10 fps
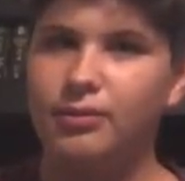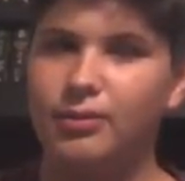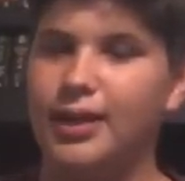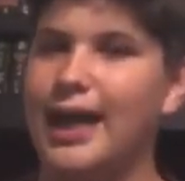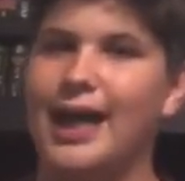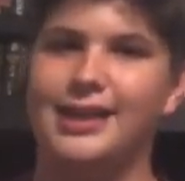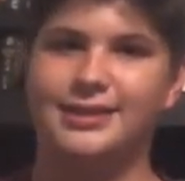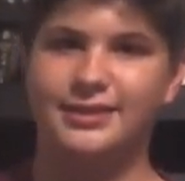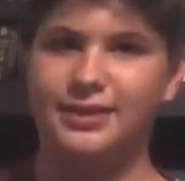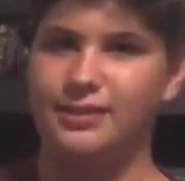What
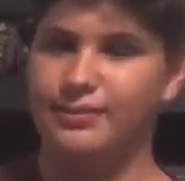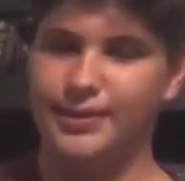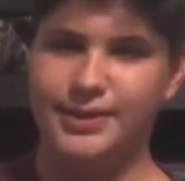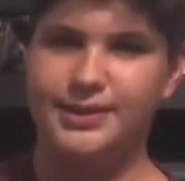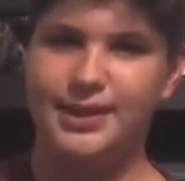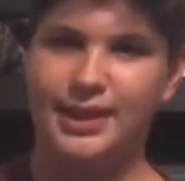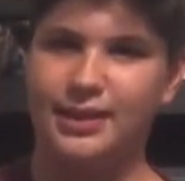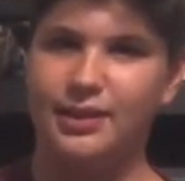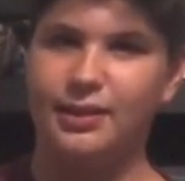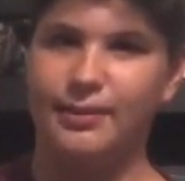hasn't been said
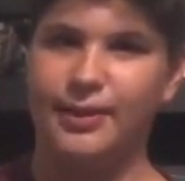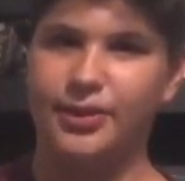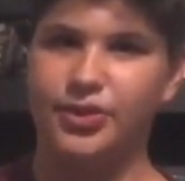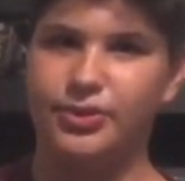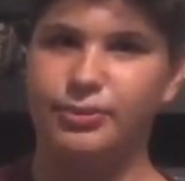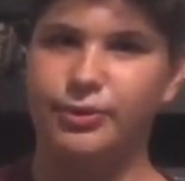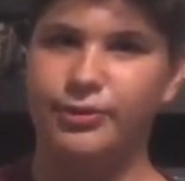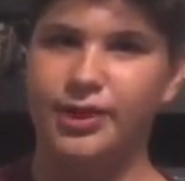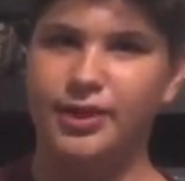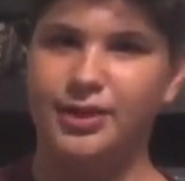about this
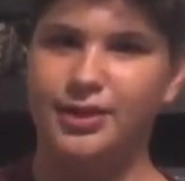movie?